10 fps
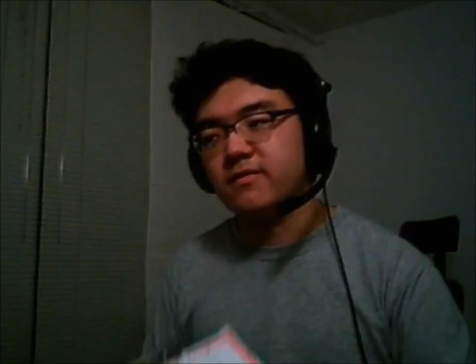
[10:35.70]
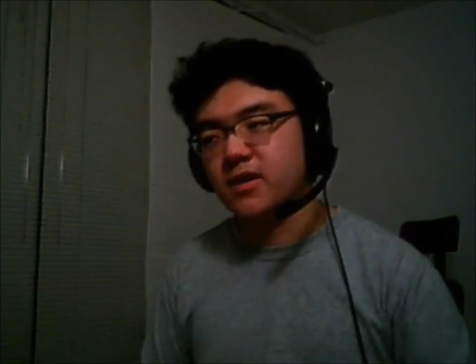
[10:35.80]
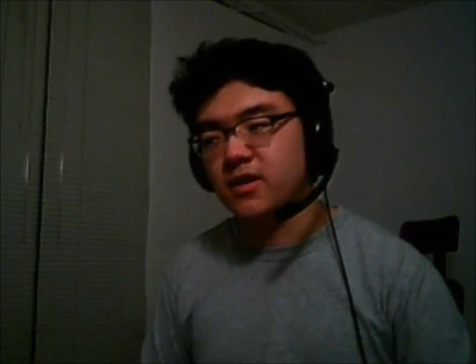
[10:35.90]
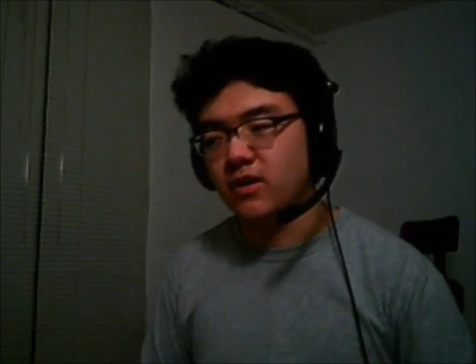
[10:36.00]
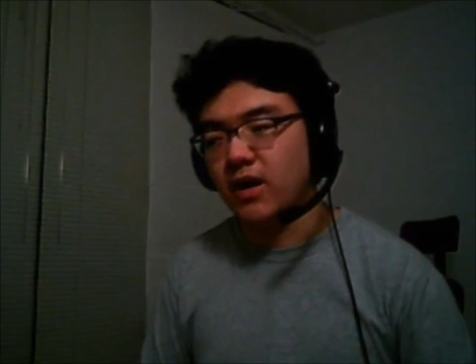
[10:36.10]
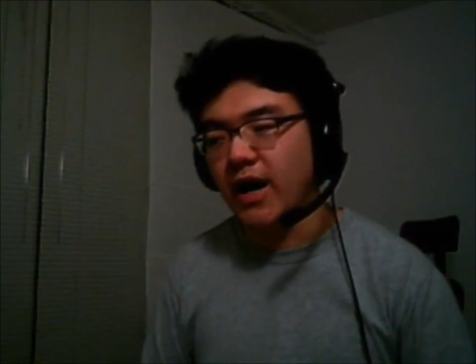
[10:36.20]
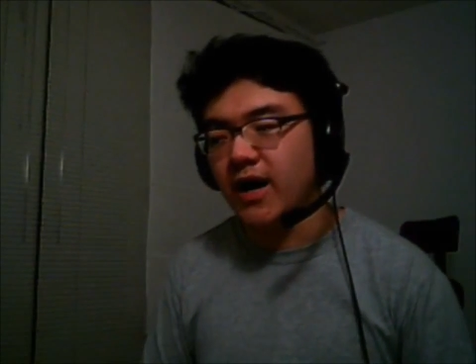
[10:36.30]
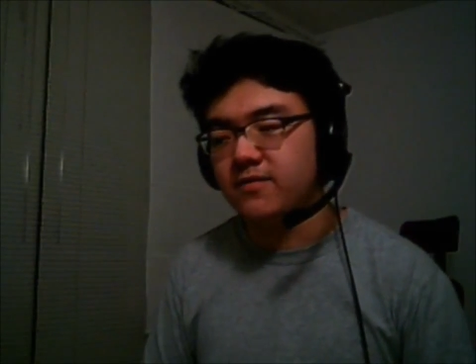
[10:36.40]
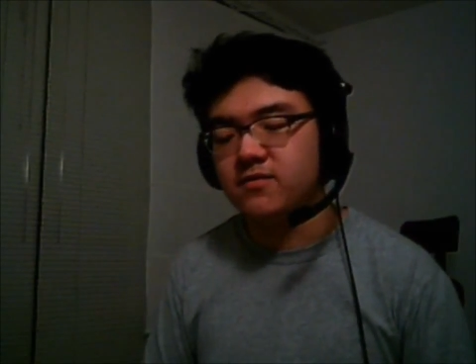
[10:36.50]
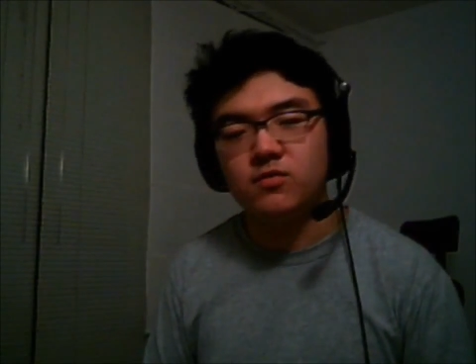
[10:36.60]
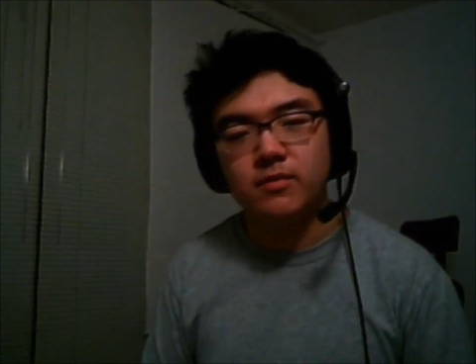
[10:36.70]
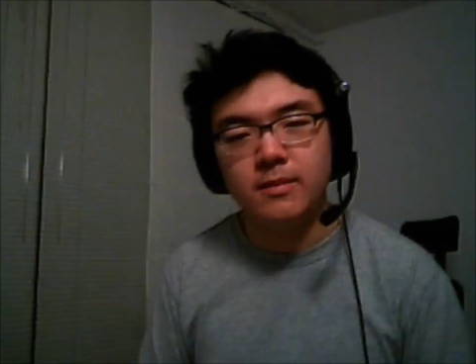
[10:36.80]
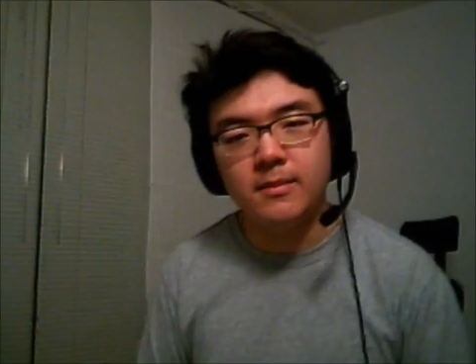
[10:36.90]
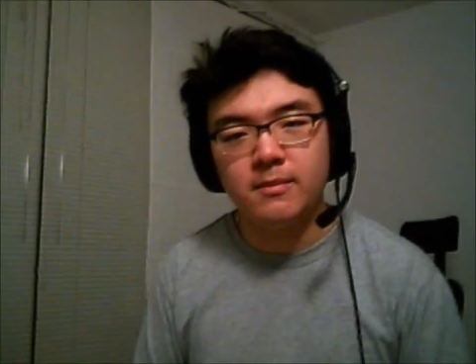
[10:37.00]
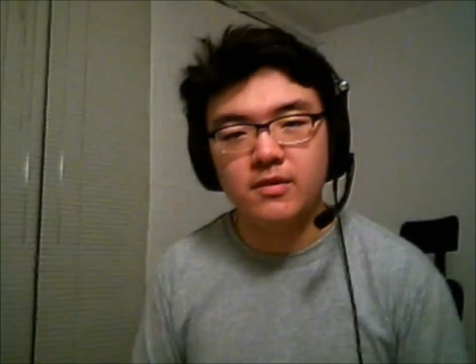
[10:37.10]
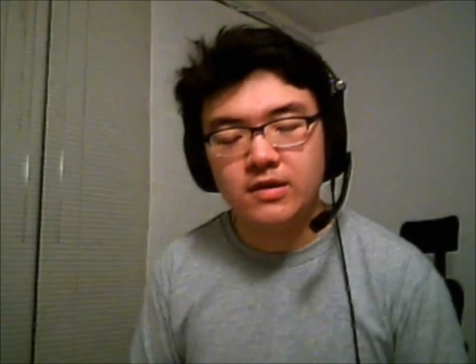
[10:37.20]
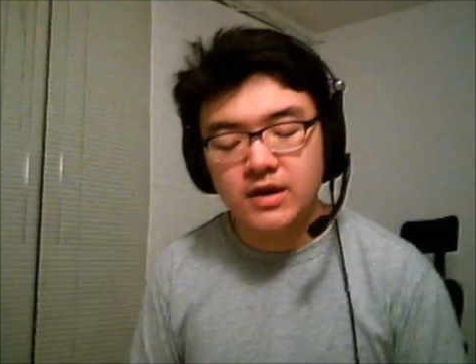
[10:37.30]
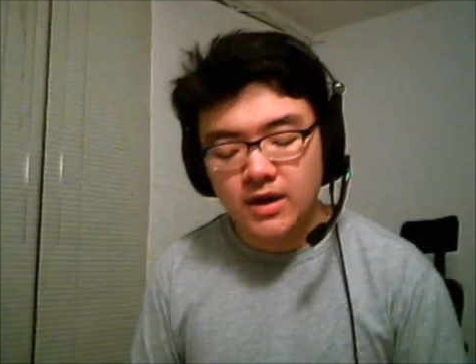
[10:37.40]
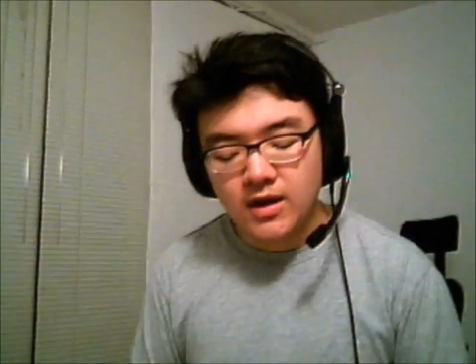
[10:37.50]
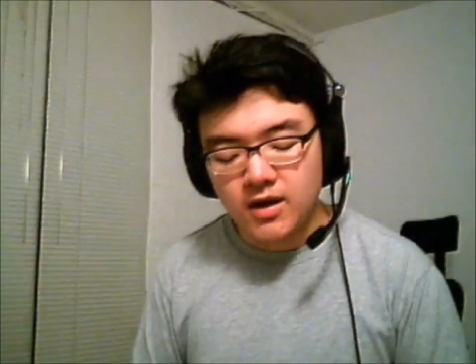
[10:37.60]
that you have to remember.
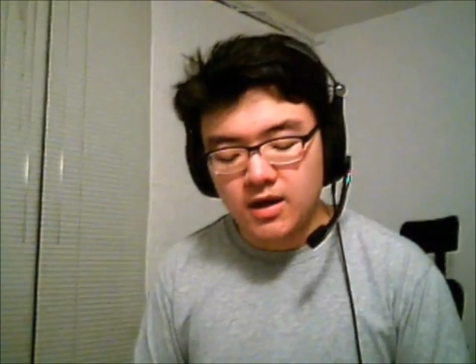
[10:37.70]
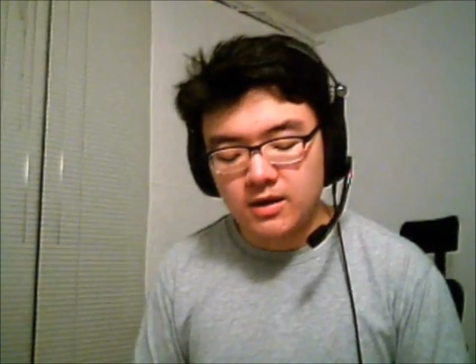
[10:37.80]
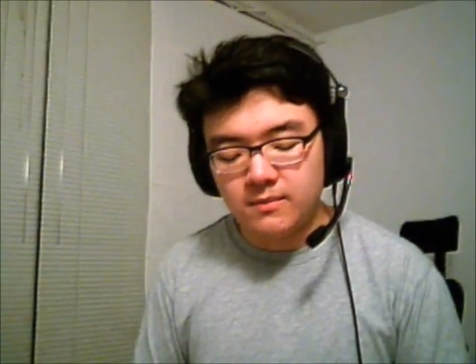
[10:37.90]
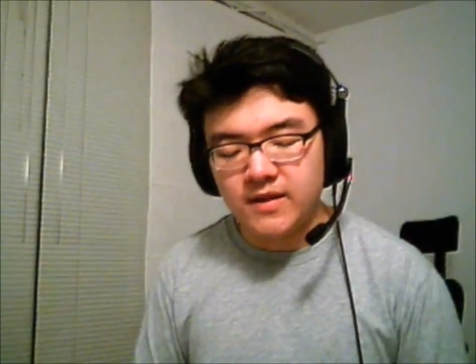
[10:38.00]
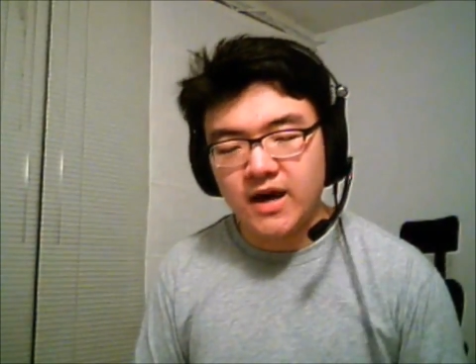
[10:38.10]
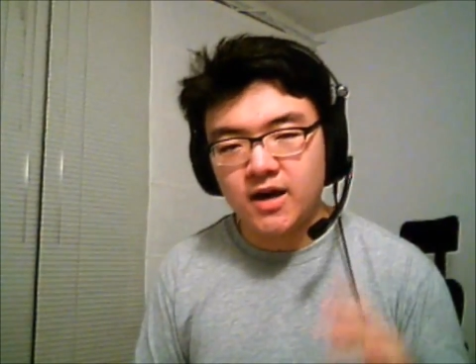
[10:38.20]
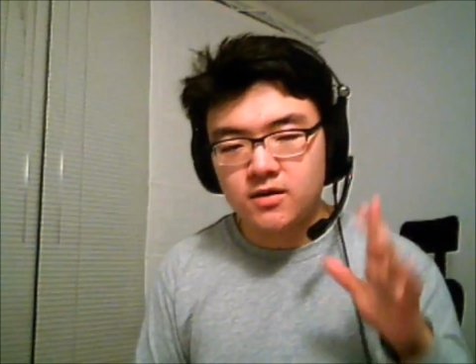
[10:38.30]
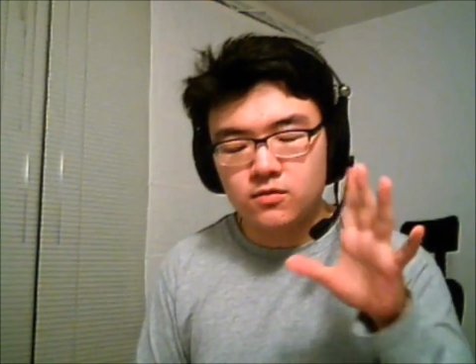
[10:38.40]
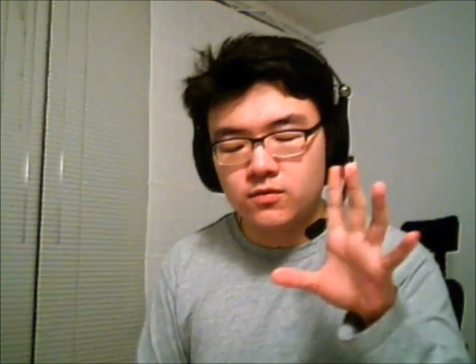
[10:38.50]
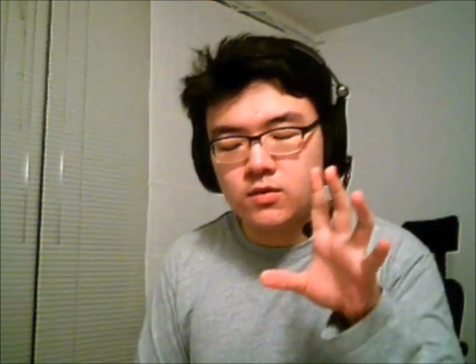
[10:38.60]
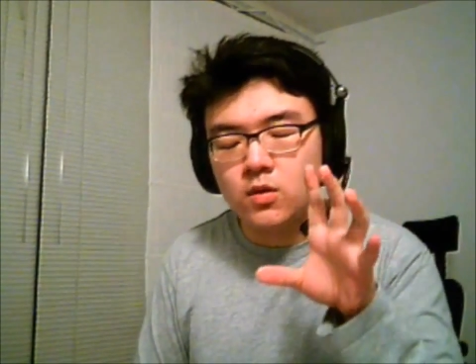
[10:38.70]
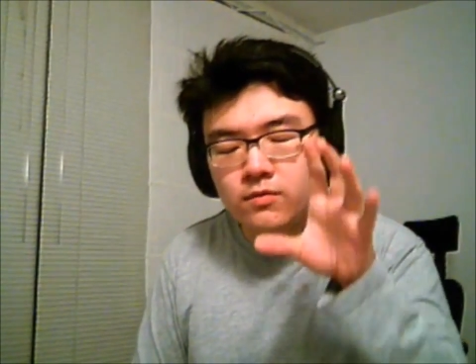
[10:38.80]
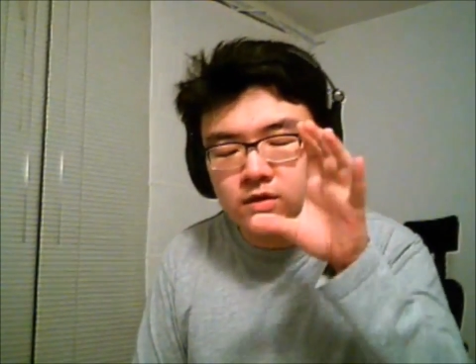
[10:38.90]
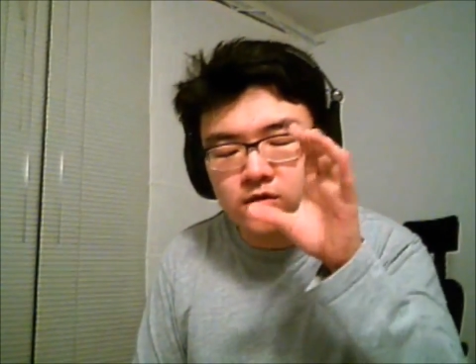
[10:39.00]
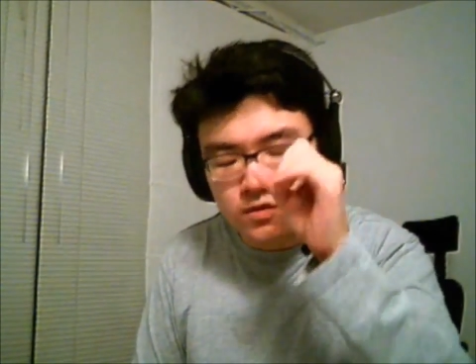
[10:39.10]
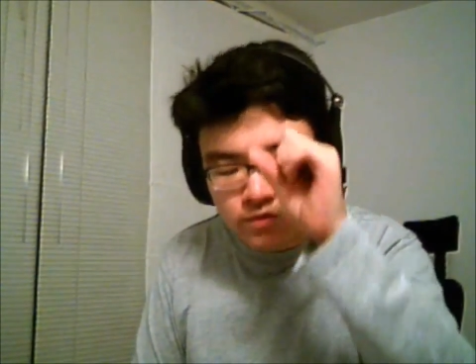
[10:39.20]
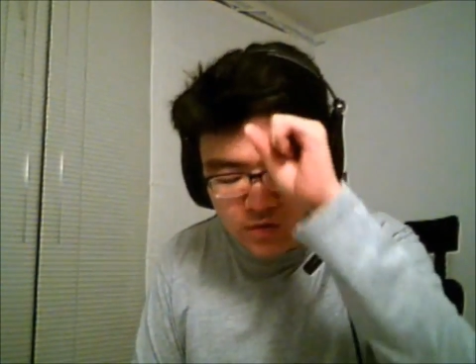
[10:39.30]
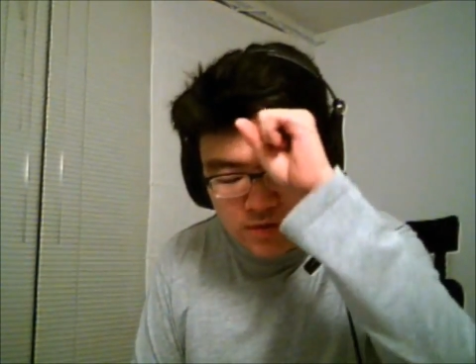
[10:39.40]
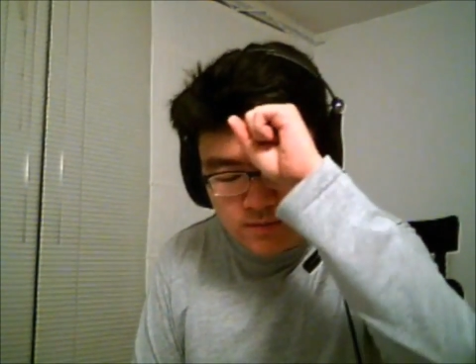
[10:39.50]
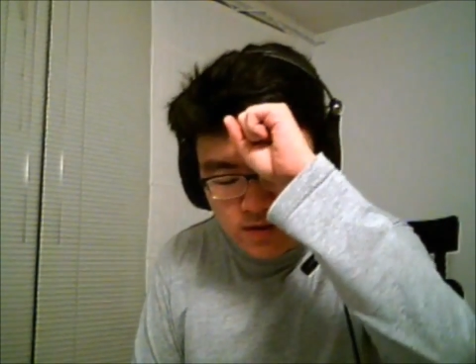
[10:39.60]
Don't return to
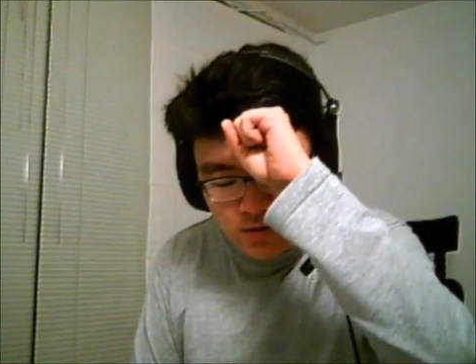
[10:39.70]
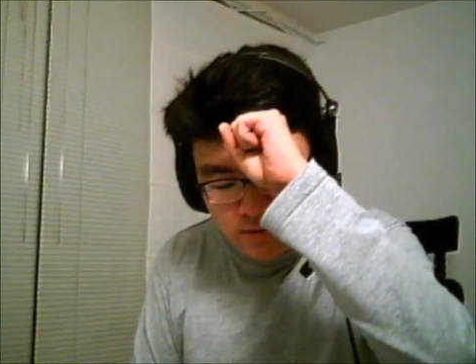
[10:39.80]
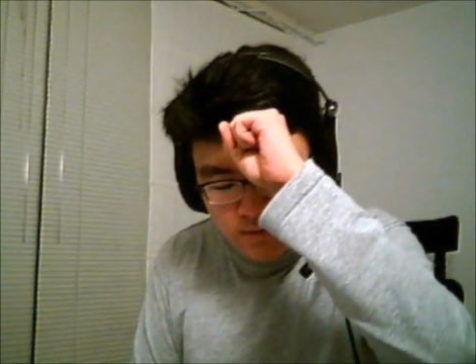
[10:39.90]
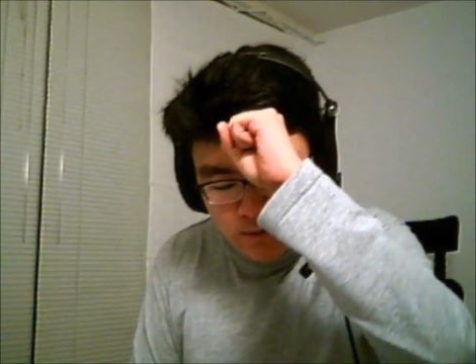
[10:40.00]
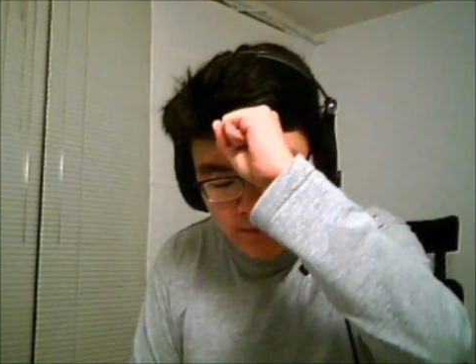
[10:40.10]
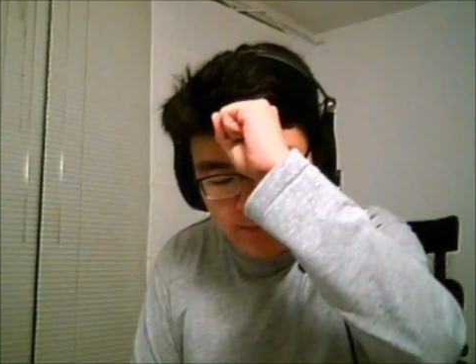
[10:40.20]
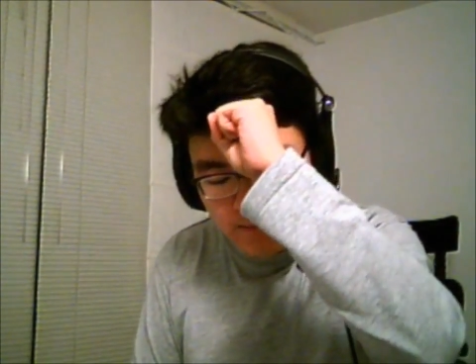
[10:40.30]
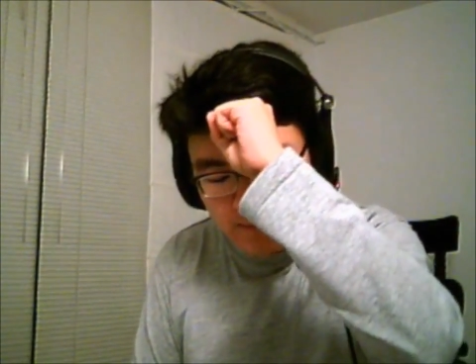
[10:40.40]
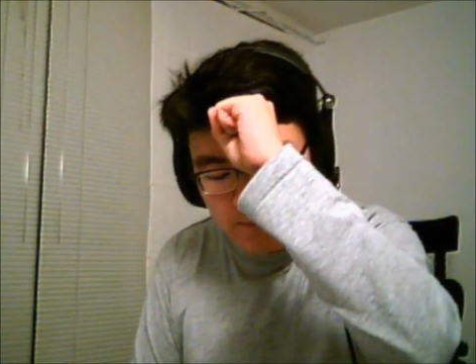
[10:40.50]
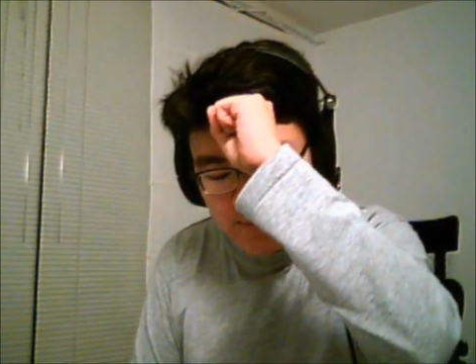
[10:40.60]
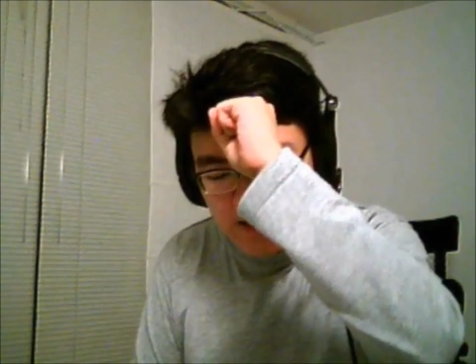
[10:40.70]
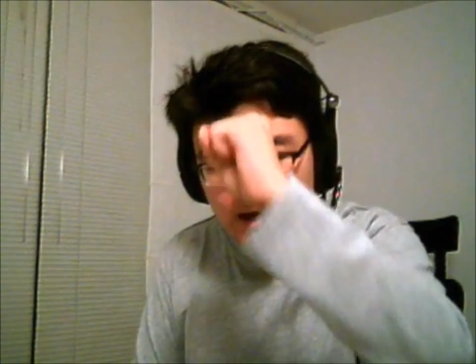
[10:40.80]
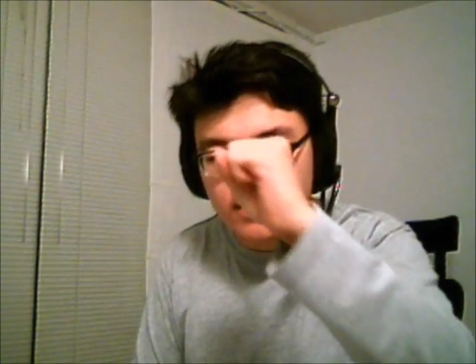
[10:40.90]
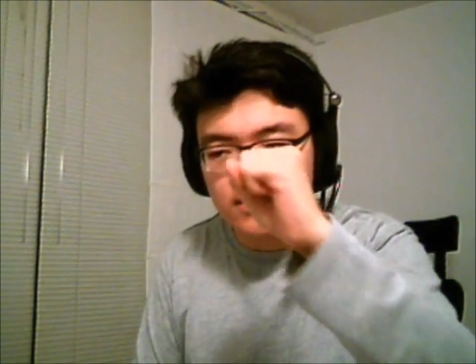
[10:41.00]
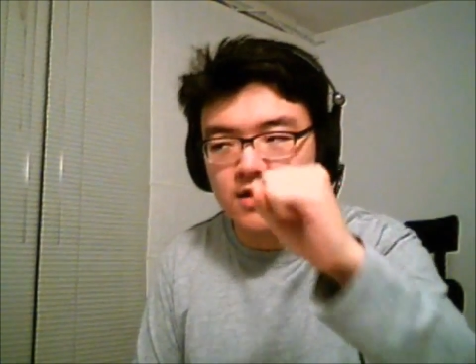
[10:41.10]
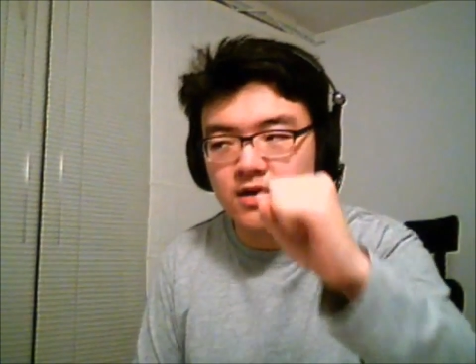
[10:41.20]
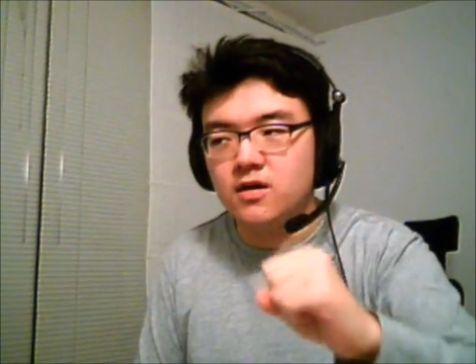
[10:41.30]
the middle, for God's sake.